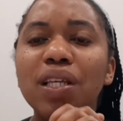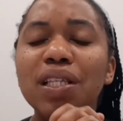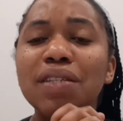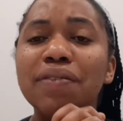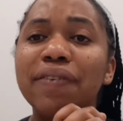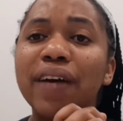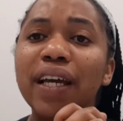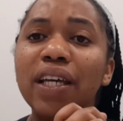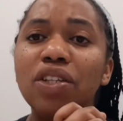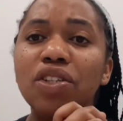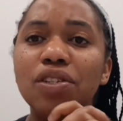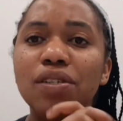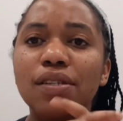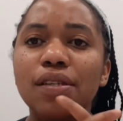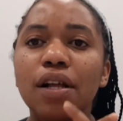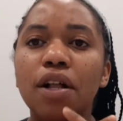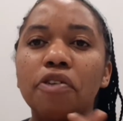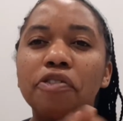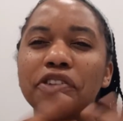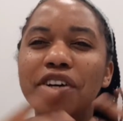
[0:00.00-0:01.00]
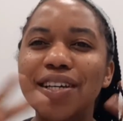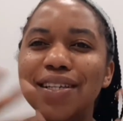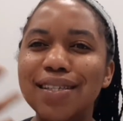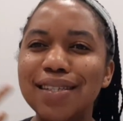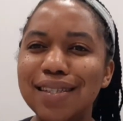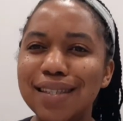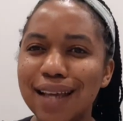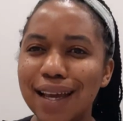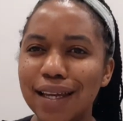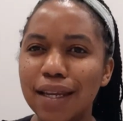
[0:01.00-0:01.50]
find yourself a
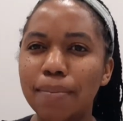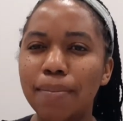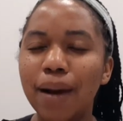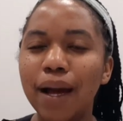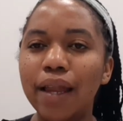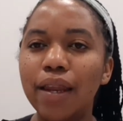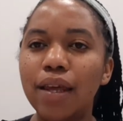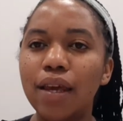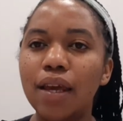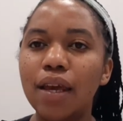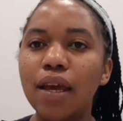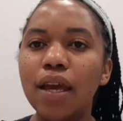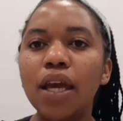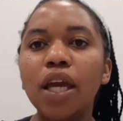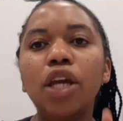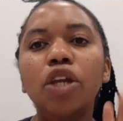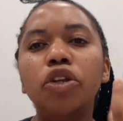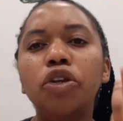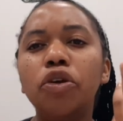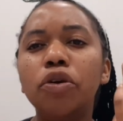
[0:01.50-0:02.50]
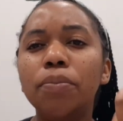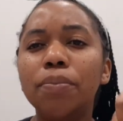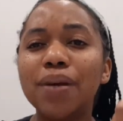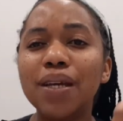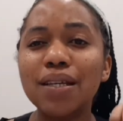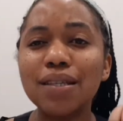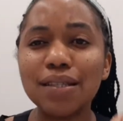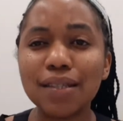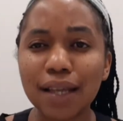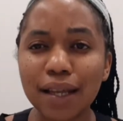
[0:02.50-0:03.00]
study buddy. It could be a
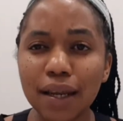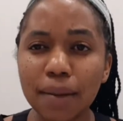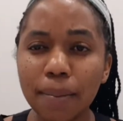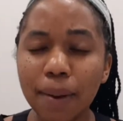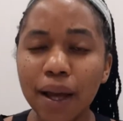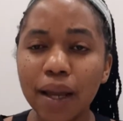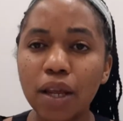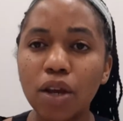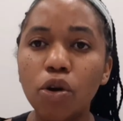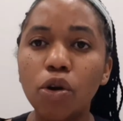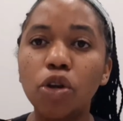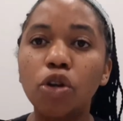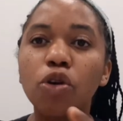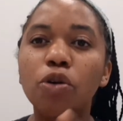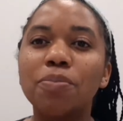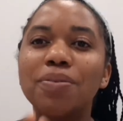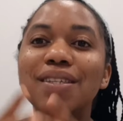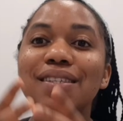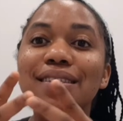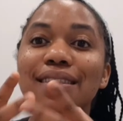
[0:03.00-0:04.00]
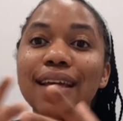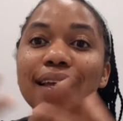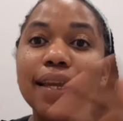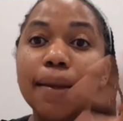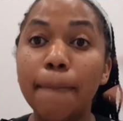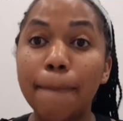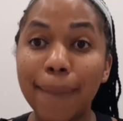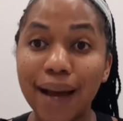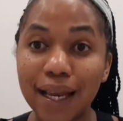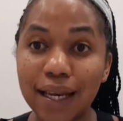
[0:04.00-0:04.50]
study buddy or it could be study
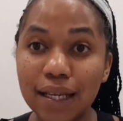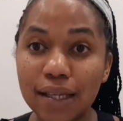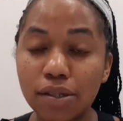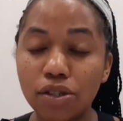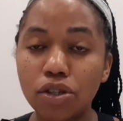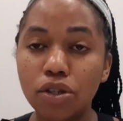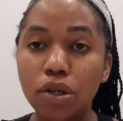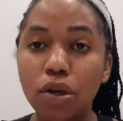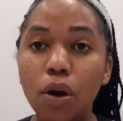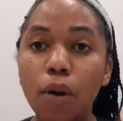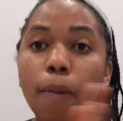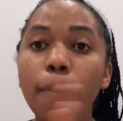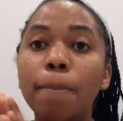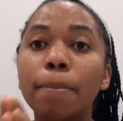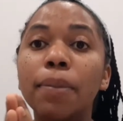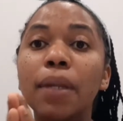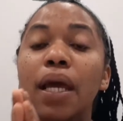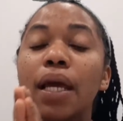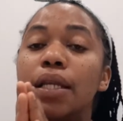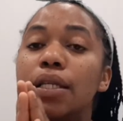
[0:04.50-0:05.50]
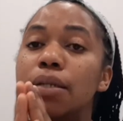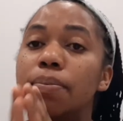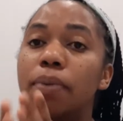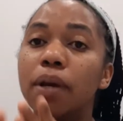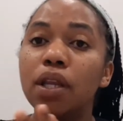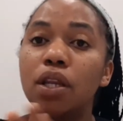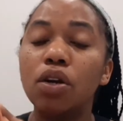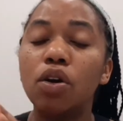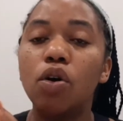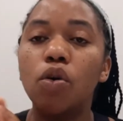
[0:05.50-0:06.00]
buddies,
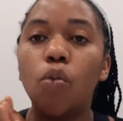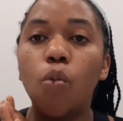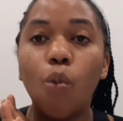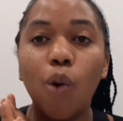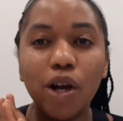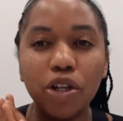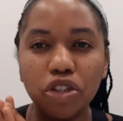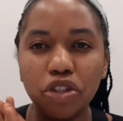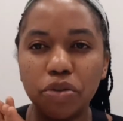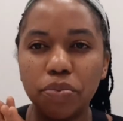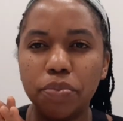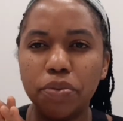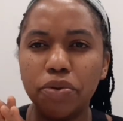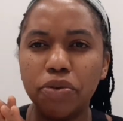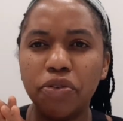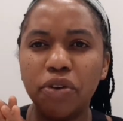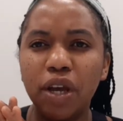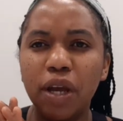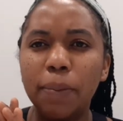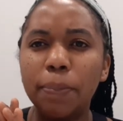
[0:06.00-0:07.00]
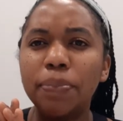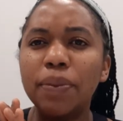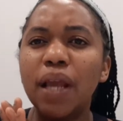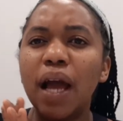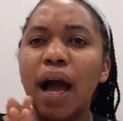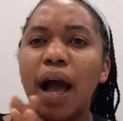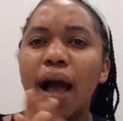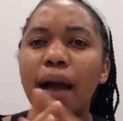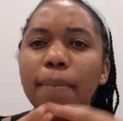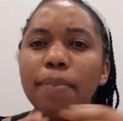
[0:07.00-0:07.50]
depending on what you prefer.
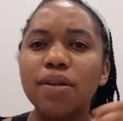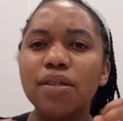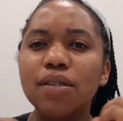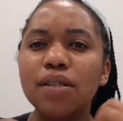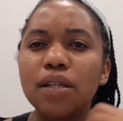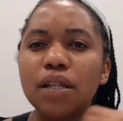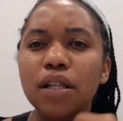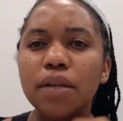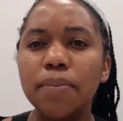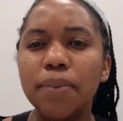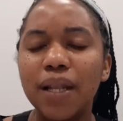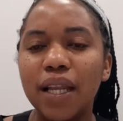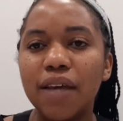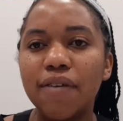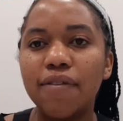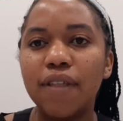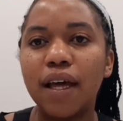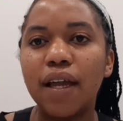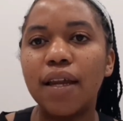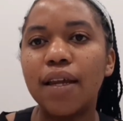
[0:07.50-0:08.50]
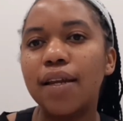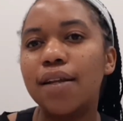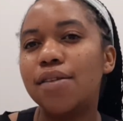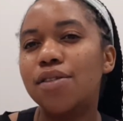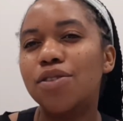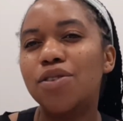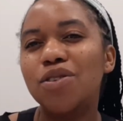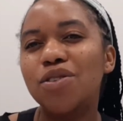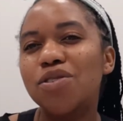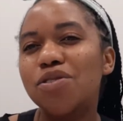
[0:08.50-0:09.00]
I personally believe that it is
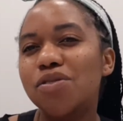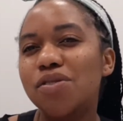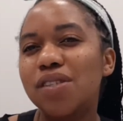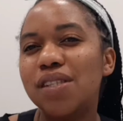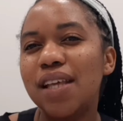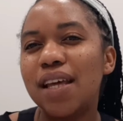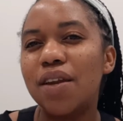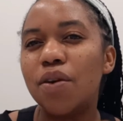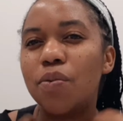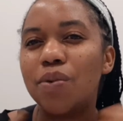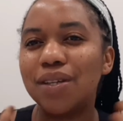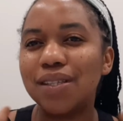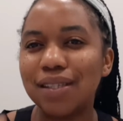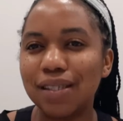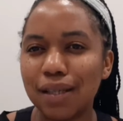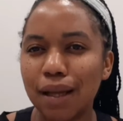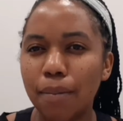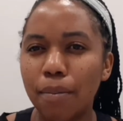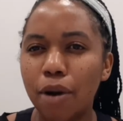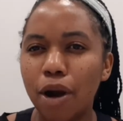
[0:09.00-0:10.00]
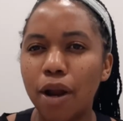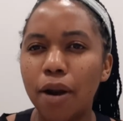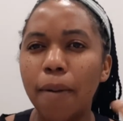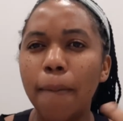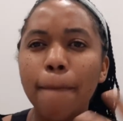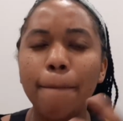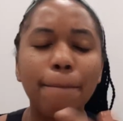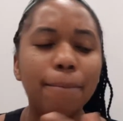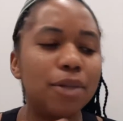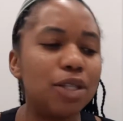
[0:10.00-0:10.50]
good to study with someone
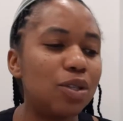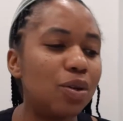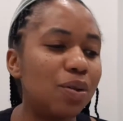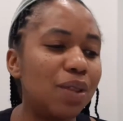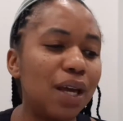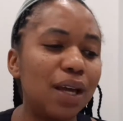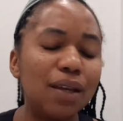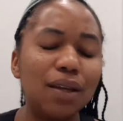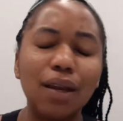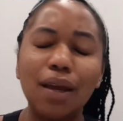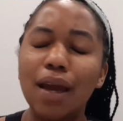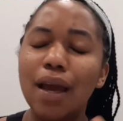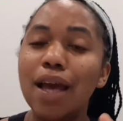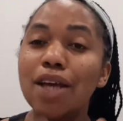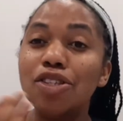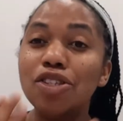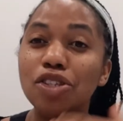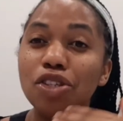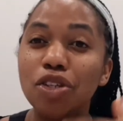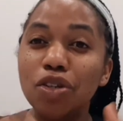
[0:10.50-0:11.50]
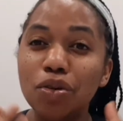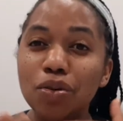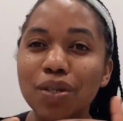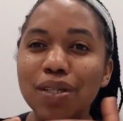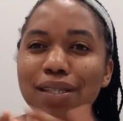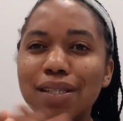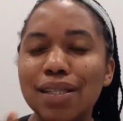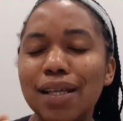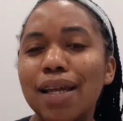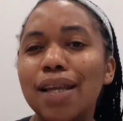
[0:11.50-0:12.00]
so that as you are
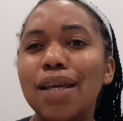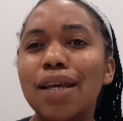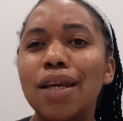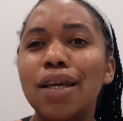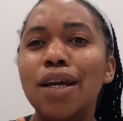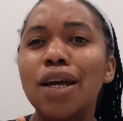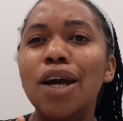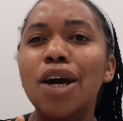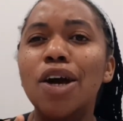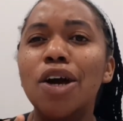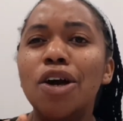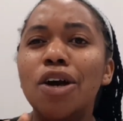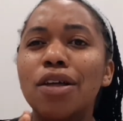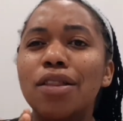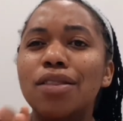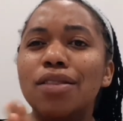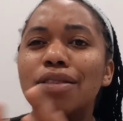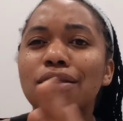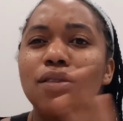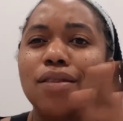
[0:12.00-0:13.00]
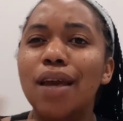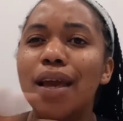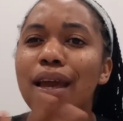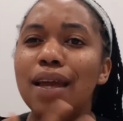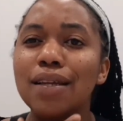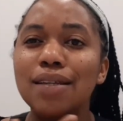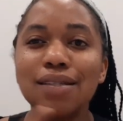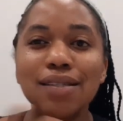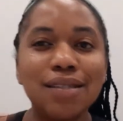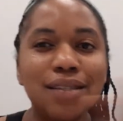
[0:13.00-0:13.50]
studying
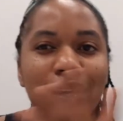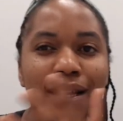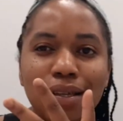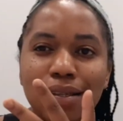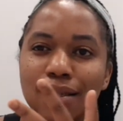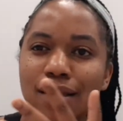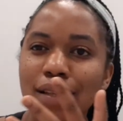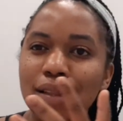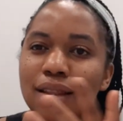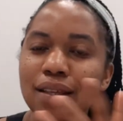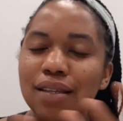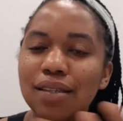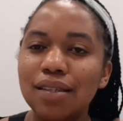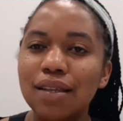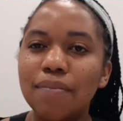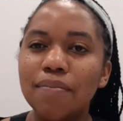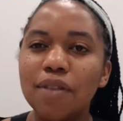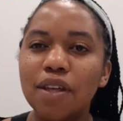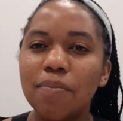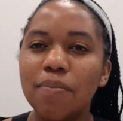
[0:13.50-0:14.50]
and discussing, there's something